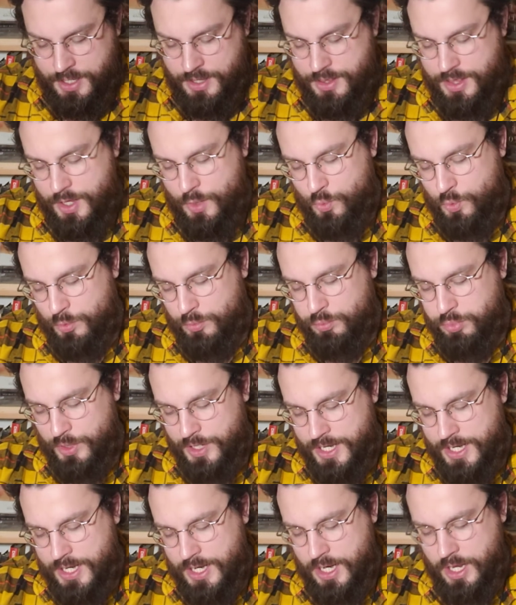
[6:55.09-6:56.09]
They will
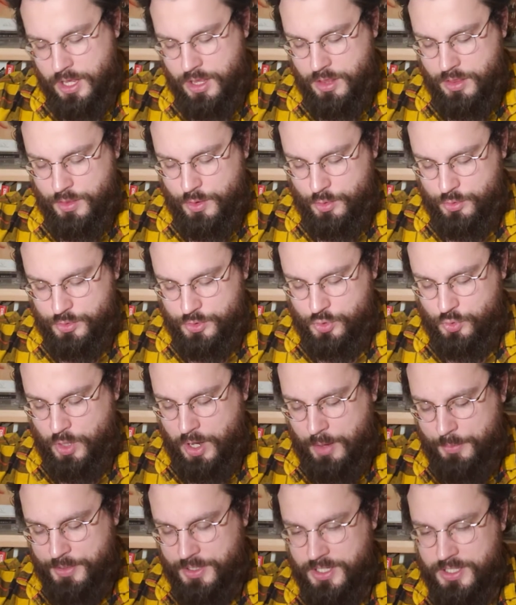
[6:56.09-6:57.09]
bring those
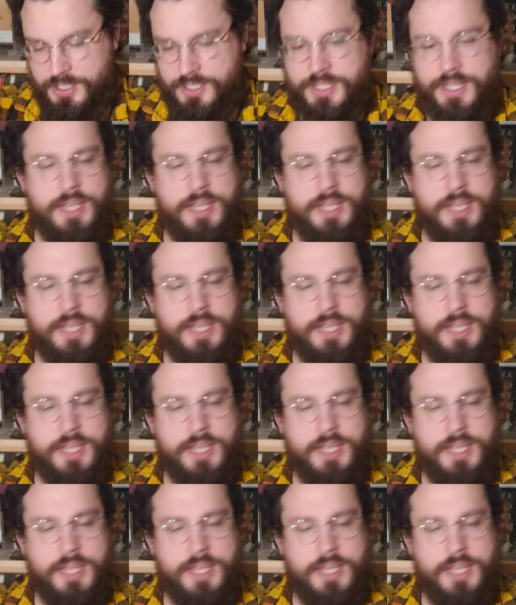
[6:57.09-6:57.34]
droppings.